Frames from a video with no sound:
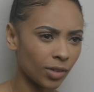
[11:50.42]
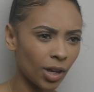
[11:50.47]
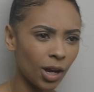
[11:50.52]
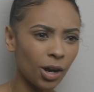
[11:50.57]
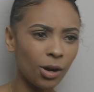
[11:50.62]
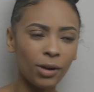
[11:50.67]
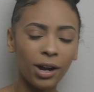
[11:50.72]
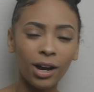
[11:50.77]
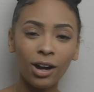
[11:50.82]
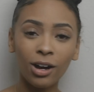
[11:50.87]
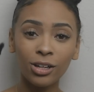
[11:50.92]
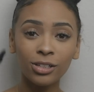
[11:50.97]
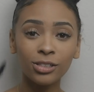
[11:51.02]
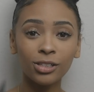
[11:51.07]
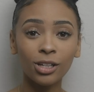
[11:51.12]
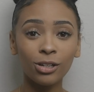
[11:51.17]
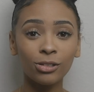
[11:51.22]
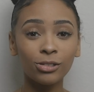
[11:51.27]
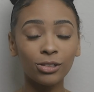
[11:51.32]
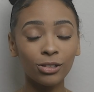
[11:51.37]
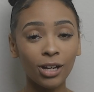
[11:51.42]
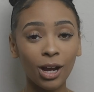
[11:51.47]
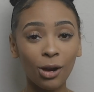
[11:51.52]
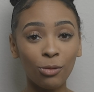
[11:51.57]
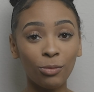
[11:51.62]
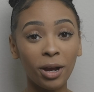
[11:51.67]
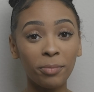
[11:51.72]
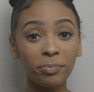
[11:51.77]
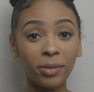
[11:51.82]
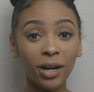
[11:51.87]
Oh, I also do not
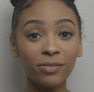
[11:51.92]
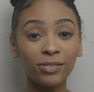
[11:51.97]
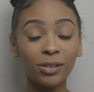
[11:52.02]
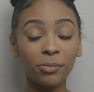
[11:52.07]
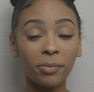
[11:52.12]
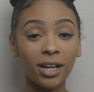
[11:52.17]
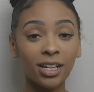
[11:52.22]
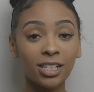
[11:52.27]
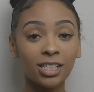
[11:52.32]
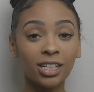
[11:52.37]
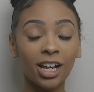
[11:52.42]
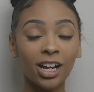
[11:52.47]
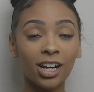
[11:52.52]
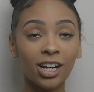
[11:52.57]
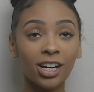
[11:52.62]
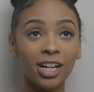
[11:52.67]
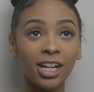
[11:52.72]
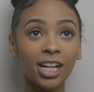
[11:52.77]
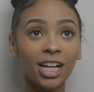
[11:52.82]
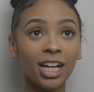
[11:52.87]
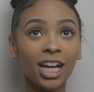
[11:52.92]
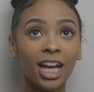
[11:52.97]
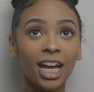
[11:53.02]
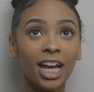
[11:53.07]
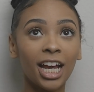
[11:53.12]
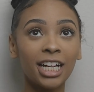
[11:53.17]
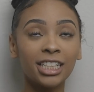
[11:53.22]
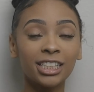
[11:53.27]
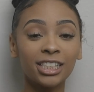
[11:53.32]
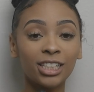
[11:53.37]
wipe off the mascara
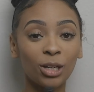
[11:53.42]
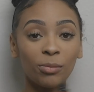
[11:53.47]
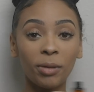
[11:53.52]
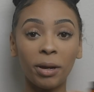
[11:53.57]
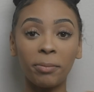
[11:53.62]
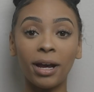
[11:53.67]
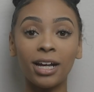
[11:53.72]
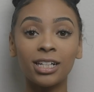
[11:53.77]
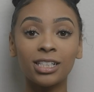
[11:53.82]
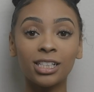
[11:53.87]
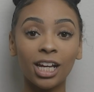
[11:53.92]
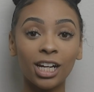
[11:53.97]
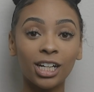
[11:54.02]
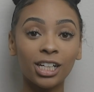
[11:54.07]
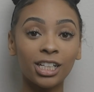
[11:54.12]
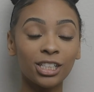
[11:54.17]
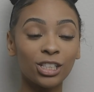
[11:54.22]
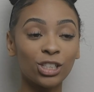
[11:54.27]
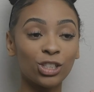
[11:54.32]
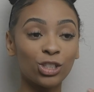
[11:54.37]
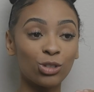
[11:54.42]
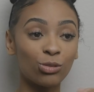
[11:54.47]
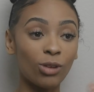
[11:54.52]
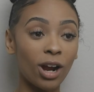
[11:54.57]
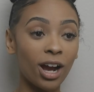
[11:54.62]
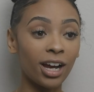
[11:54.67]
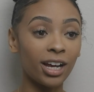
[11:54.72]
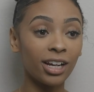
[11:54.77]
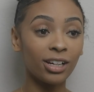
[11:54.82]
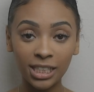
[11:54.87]
until my mascara is
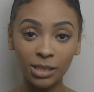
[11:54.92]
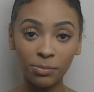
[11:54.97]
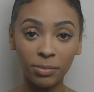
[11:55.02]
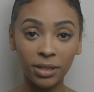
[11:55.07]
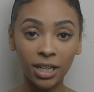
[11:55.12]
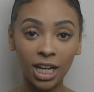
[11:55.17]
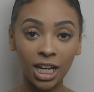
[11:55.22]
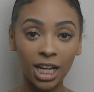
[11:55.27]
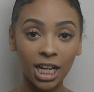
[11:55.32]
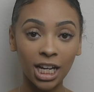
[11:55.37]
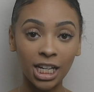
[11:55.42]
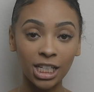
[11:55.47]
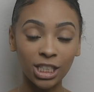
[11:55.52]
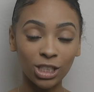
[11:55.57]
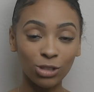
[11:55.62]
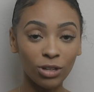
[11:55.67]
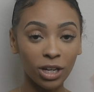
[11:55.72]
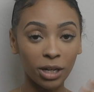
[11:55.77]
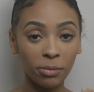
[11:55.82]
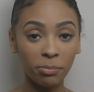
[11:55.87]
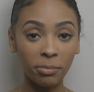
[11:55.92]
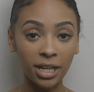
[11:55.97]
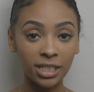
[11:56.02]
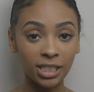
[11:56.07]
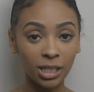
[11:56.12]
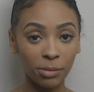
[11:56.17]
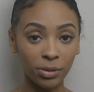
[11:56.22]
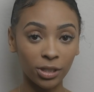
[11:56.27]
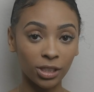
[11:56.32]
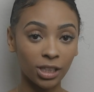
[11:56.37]
dry. It's because you can mess
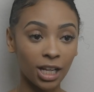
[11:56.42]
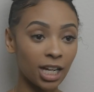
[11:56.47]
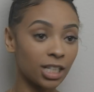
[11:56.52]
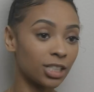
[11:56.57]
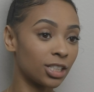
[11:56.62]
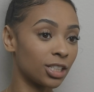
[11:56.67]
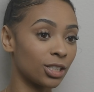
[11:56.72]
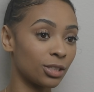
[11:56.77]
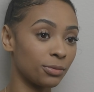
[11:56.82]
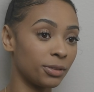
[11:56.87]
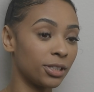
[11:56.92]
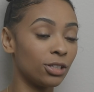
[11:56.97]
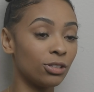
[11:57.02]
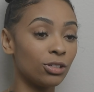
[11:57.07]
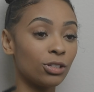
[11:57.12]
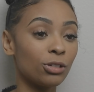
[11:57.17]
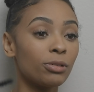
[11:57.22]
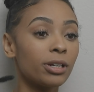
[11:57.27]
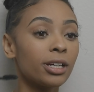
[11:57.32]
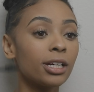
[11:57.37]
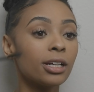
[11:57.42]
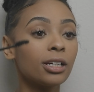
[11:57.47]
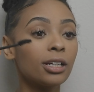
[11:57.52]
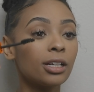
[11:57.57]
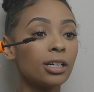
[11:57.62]
up your lashes when you do it.